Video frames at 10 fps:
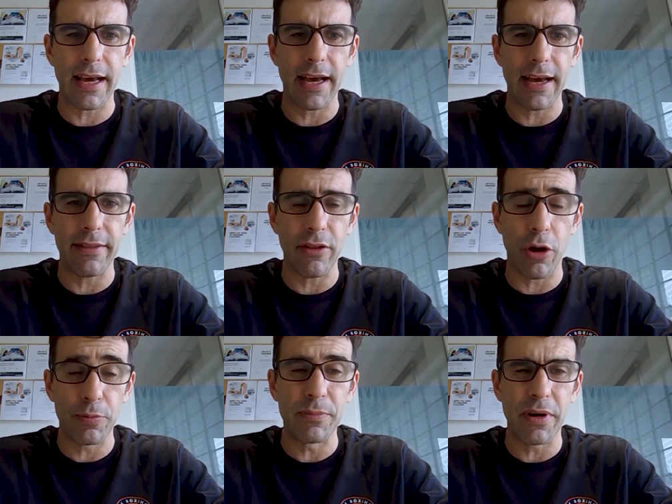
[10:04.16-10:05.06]

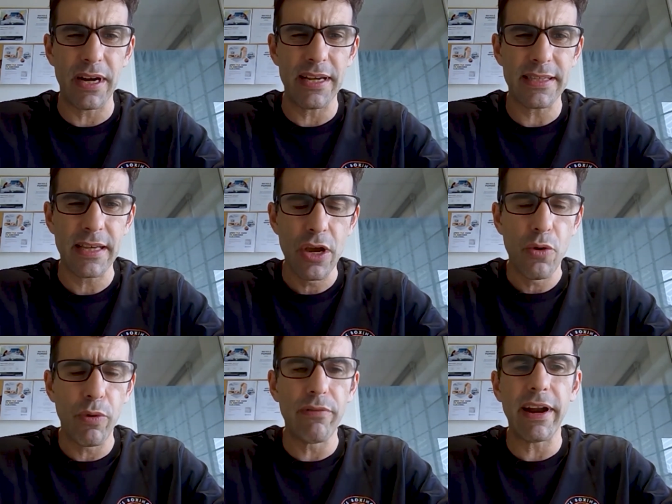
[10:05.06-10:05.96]
Optimize,
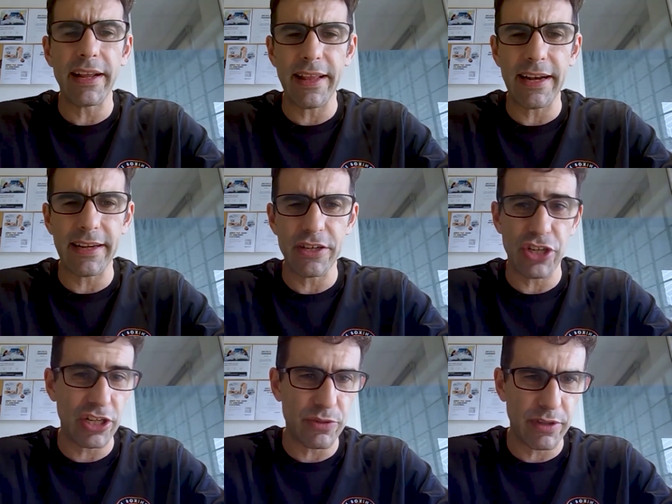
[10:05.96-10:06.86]
we're running that in
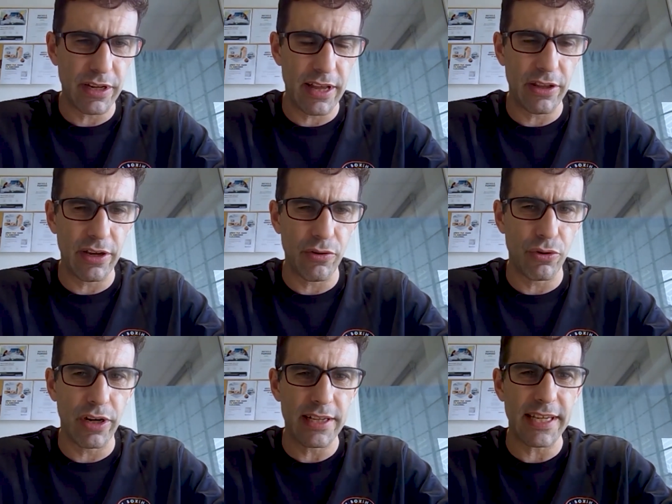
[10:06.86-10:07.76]
conjunction with another
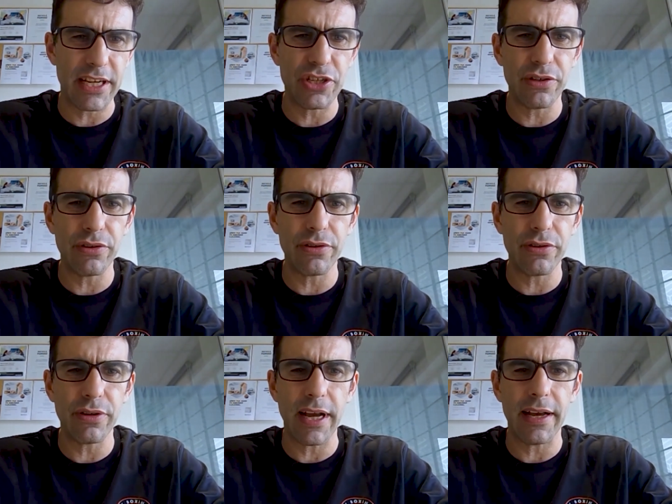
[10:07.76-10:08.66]
organization,
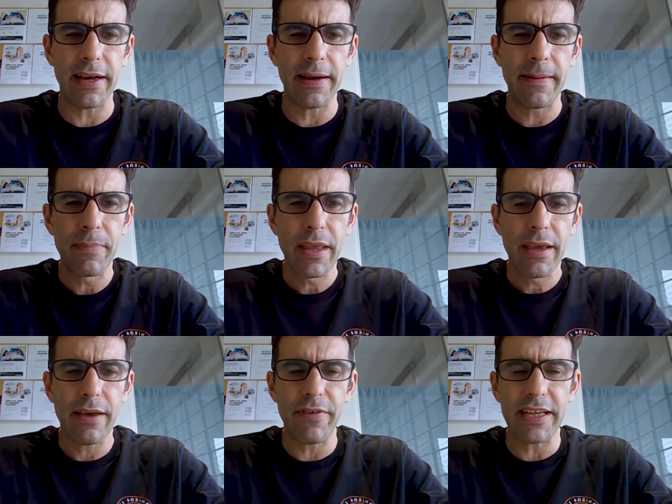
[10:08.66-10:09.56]

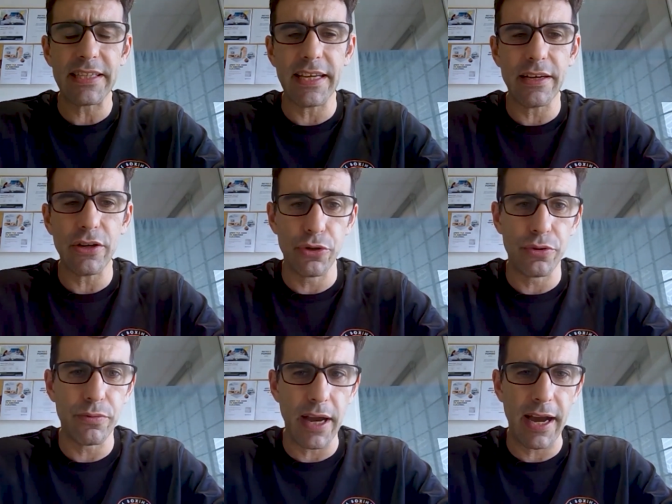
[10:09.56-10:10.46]
Avexia,
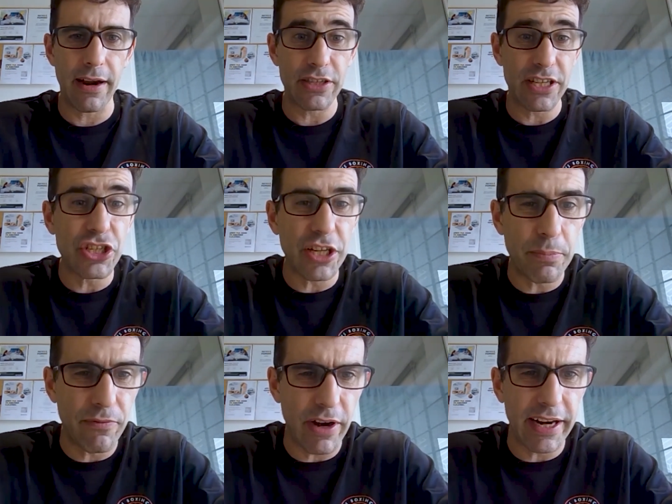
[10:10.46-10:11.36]
who are essentially
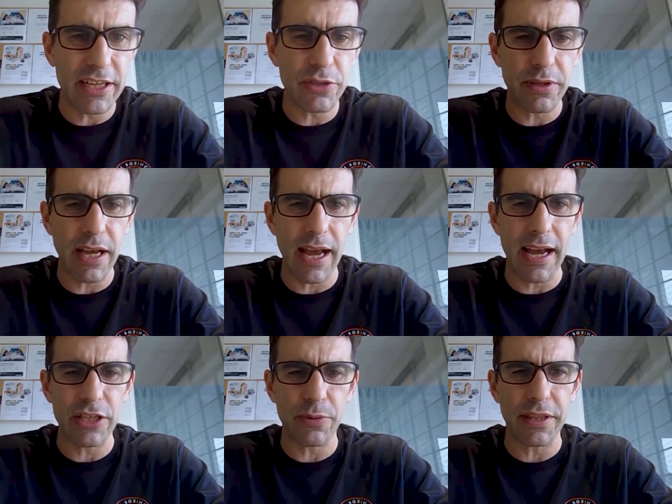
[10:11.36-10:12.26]
providing us with
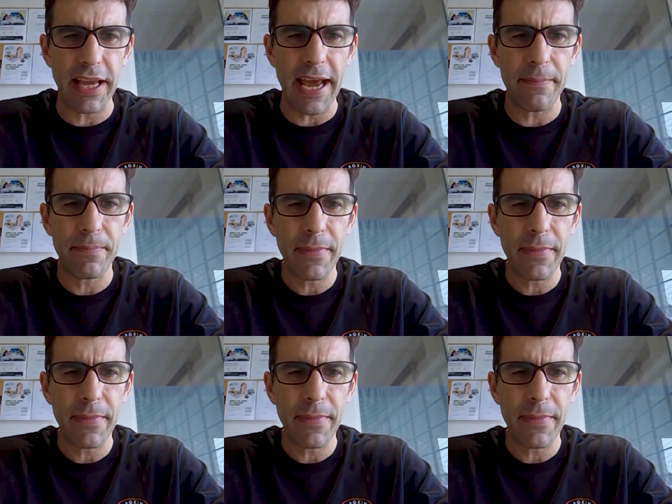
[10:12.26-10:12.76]
the app.